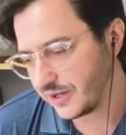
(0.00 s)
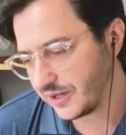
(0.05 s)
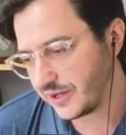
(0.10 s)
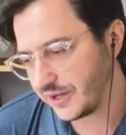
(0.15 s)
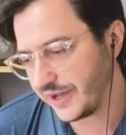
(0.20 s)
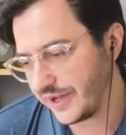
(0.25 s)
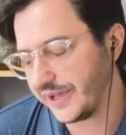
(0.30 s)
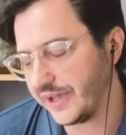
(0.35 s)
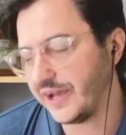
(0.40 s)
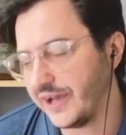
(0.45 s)

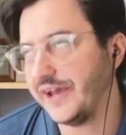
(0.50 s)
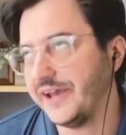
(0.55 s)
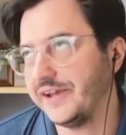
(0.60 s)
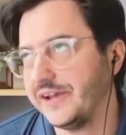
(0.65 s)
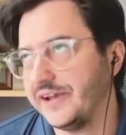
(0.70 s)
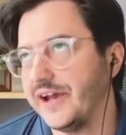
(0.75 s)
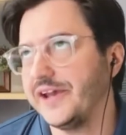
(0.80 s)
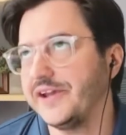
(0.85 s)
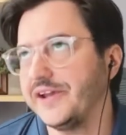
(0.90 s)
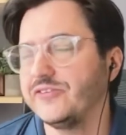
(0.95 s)
I, I,
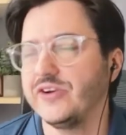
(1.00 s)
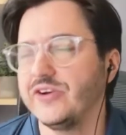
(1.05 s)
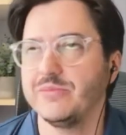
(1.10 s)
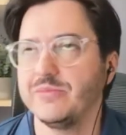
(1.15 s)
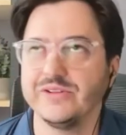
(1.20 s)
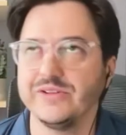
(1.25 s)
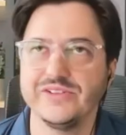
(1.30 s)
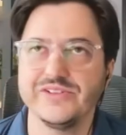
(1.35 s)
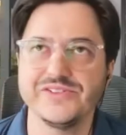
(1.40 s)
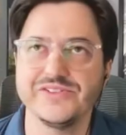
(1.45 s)
I agree,
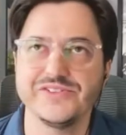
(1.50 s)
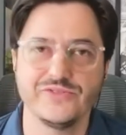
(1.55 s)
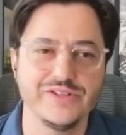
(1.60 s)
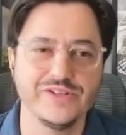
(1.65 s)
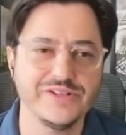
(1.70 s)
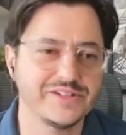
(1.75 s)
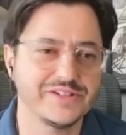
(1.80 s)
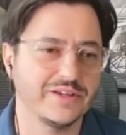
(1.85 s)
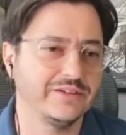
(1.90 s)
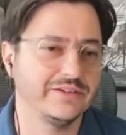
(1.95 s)
but there's
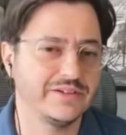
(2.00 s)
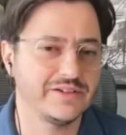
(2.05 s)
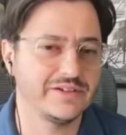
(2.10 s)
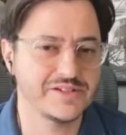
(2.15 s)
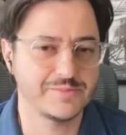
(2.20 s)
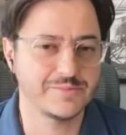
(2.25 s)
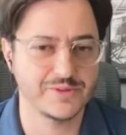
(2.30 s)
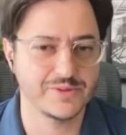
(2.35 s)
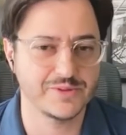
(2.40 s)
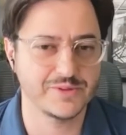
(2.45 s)
risk and
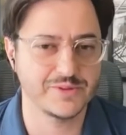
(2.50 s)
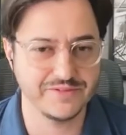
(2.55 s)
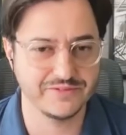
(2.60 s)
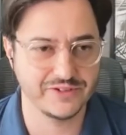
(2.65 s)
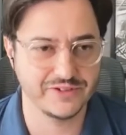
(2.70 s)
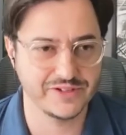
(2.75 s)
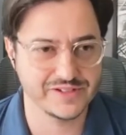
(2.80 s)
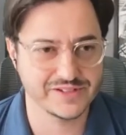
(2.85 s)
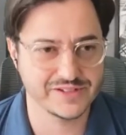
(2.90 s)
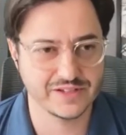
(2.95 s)
there's perceived
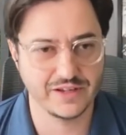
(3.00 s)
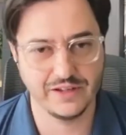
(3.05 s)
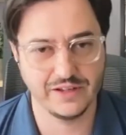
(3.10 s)
risk.